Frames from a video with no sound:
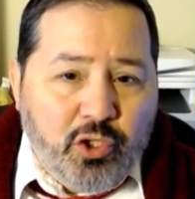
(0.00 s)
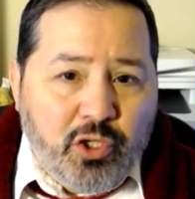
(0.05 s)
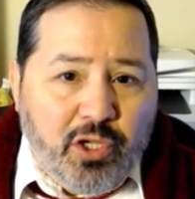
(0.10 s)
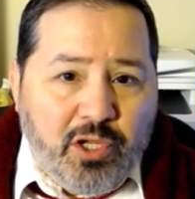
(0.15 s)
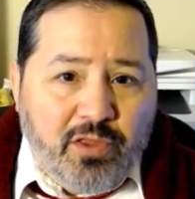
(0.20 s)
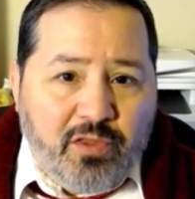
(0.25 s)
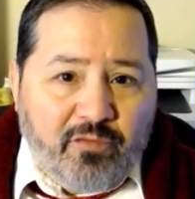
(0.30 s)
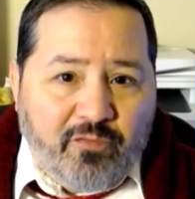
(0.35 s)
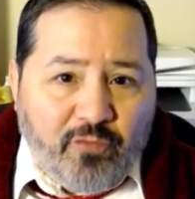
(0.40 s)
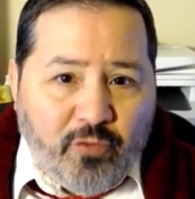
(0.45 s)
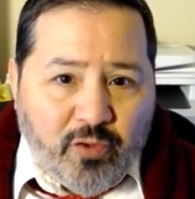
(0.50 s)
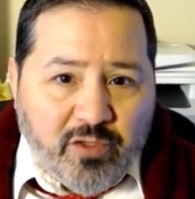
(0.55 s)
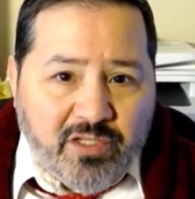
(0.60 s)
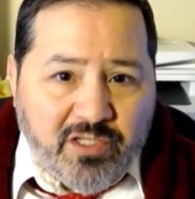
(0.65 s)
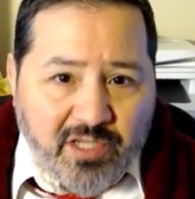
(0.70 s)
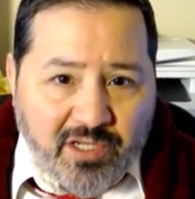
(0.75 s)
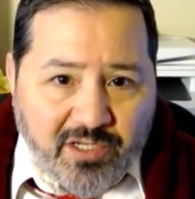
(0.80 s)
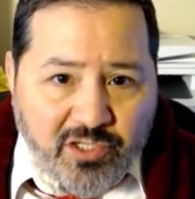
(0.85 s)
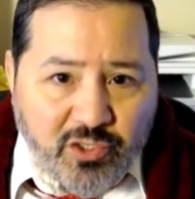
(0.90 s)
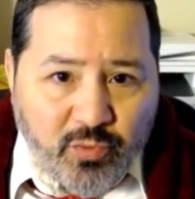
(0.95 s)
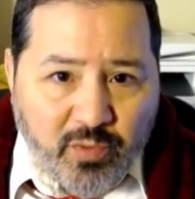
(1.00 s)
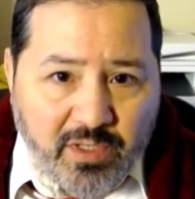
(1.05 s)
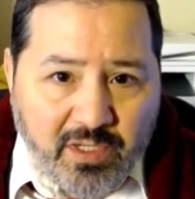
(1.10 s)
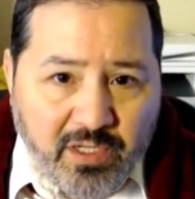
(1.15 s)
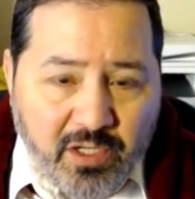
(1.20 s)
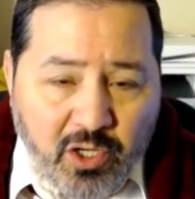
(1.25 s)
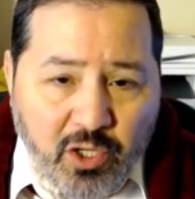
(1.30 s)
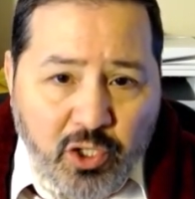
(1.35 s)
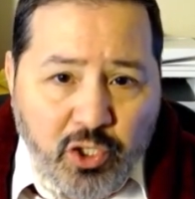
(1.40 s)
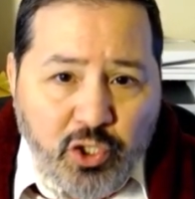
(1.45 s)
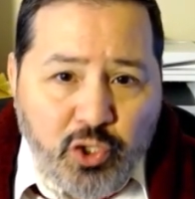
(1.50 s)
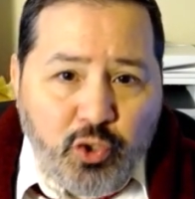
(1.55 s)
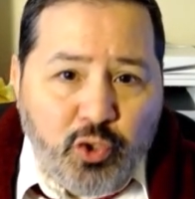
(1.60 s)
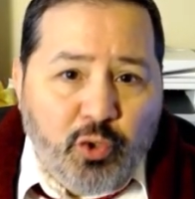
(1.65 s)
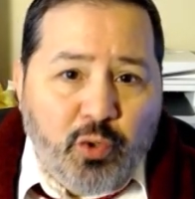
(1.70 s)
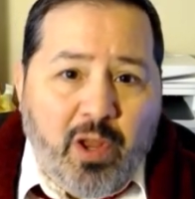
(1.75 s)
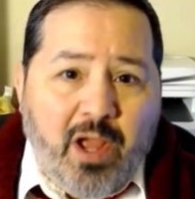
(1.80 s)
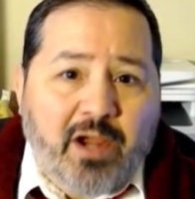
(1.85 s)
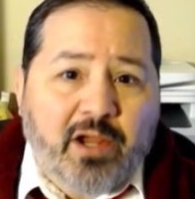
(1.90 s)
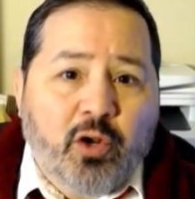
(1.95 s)
in the first century, you're
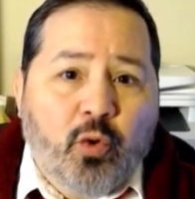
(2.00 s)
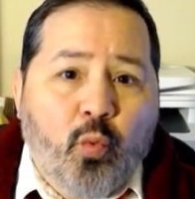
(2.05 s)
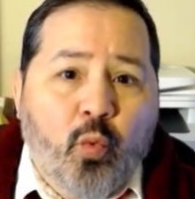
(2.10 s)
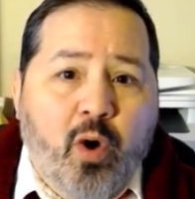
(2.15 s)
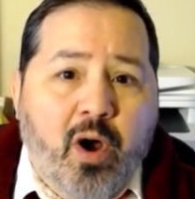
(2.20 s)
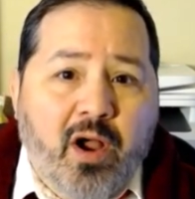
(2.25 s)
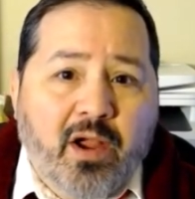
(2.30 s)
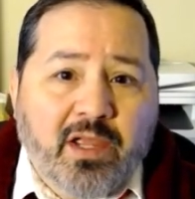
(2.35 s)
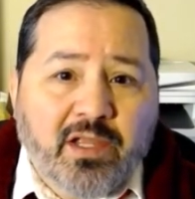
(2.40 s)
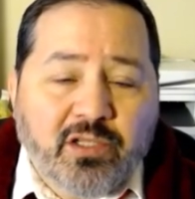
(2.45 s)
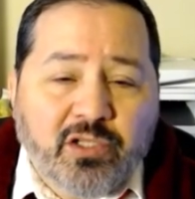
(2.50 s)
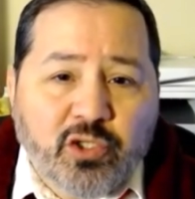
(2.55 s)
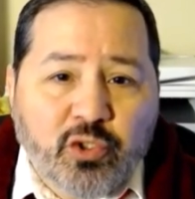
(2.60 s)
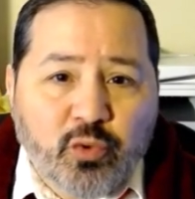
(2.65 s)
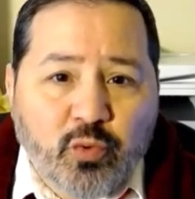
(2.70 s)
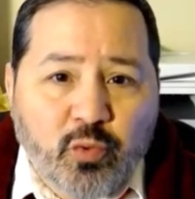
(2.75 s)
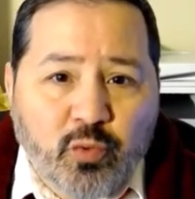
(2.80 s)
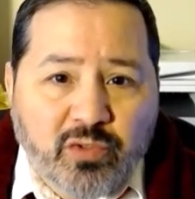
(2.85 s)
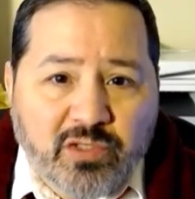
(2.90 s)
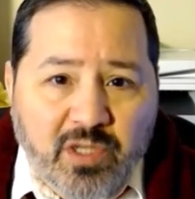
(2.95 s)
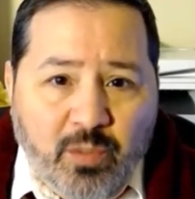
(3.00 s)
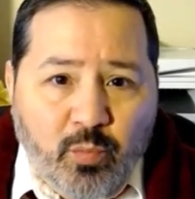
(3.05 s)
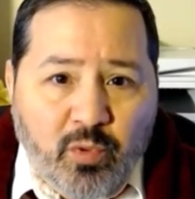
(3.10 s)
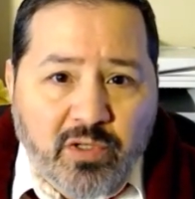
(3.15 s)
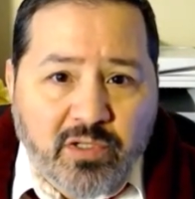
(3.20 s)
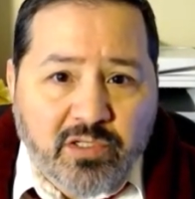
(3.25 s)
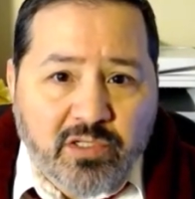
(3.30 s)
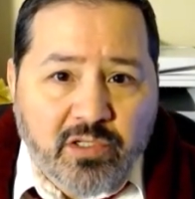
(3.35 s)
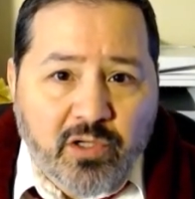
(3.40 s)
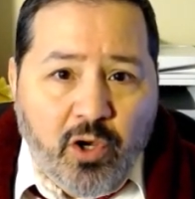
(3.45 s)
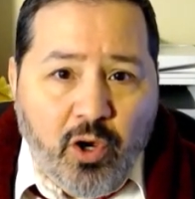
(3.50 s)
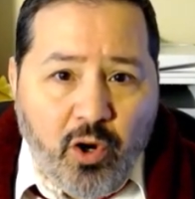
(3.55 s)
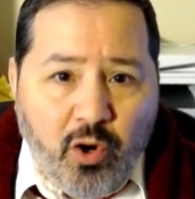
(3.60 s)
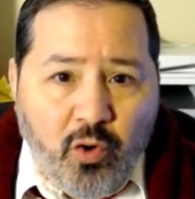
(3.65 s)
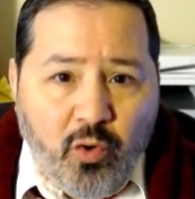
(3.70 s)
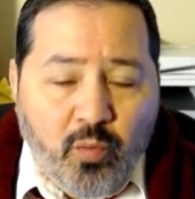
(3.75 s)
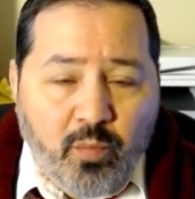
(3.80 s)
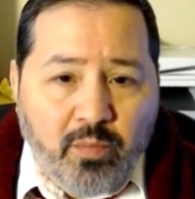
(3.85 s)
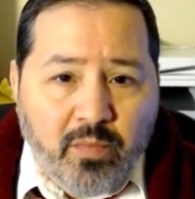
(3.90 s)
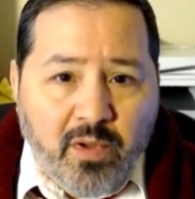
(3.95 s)
not going to walk into someone's
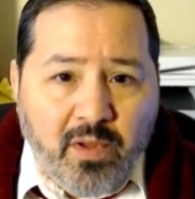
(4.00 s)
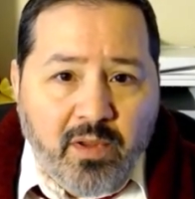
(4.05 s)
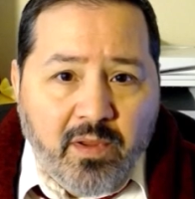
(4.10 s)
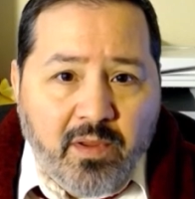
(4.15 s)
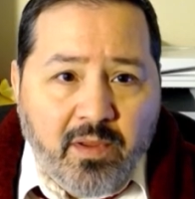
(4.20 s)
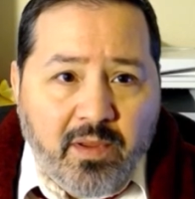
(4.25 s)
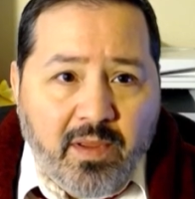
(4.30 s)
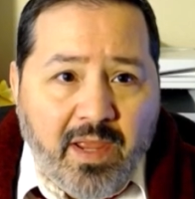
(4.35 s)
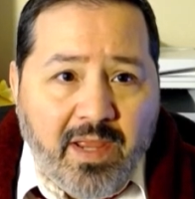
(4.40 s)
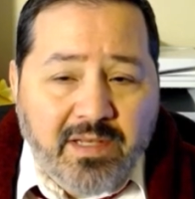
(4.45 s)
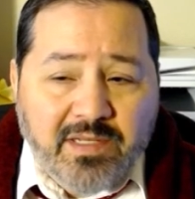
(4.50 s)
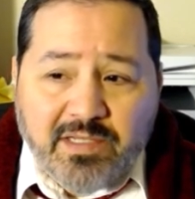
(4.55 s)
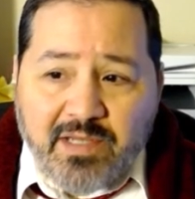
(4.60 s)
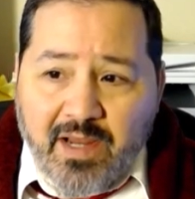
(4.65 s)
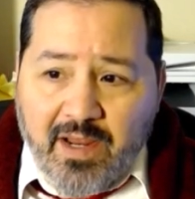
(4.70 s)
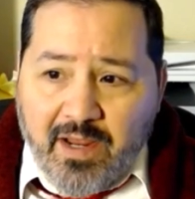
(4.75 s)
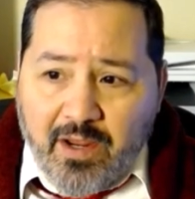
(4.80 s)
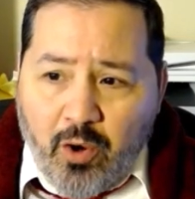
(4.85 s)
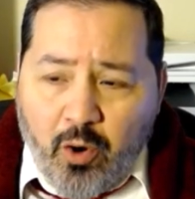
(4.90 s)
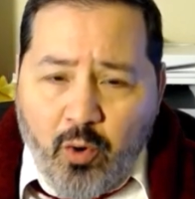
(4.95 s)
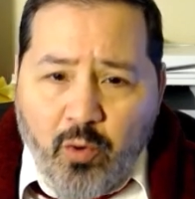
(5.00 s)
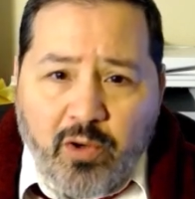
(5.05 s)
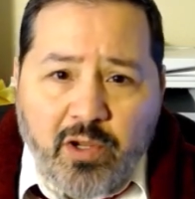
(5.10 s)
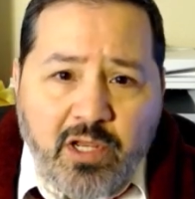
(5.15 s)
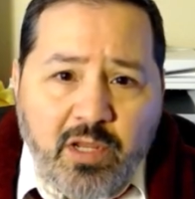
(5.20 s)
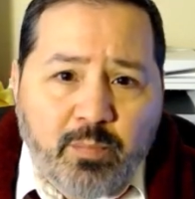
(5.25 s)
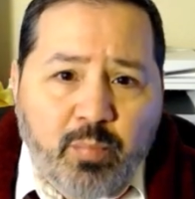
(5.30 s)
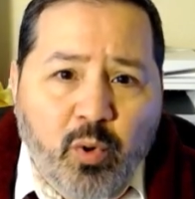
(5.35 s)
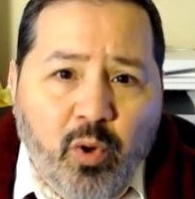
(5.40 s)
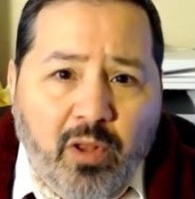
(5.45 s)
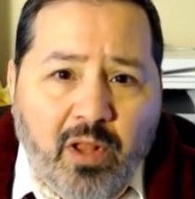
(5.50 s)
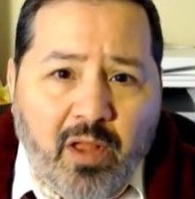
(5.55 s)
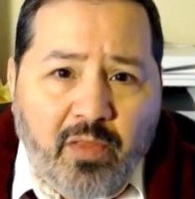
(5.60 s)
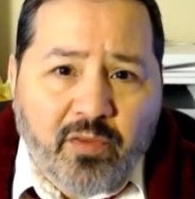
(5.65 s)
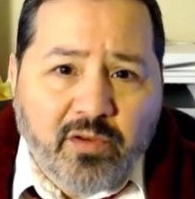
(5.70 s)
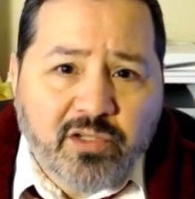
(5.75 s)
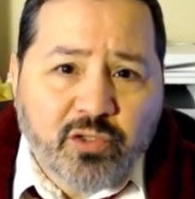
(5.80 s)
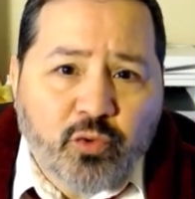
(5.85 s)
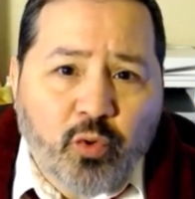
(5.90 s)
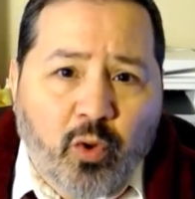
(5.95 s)
home and say, oh, can you pull out
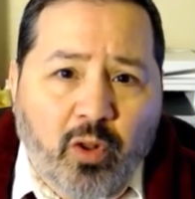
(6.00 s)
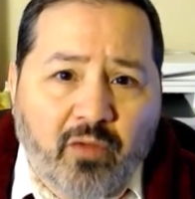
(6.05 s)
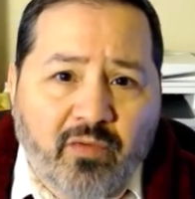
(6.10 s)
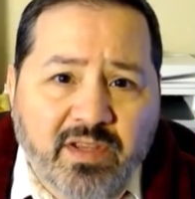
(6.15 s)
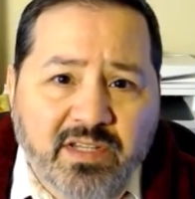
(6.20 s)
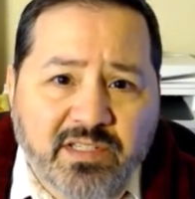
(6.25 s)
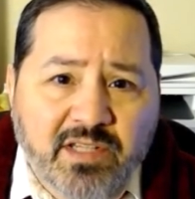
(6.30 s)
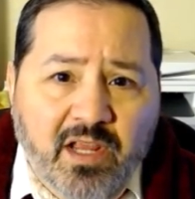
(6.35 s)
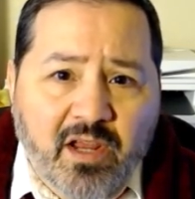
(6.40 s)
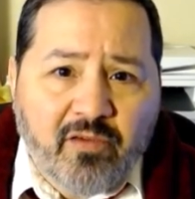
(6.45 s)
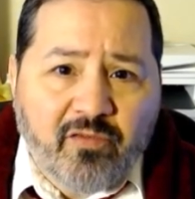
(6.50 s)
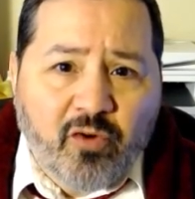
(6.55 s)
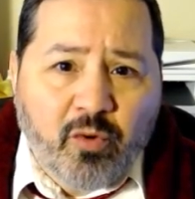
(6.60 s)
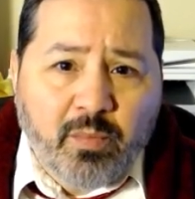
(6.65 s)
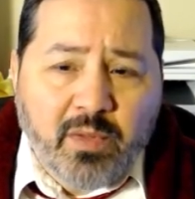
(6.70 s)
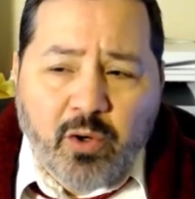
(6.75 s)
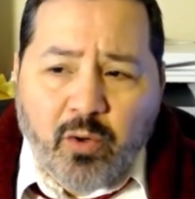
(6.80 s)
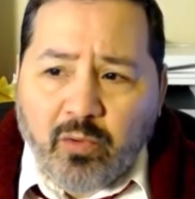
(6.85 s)
the scroll of Isaiah for me?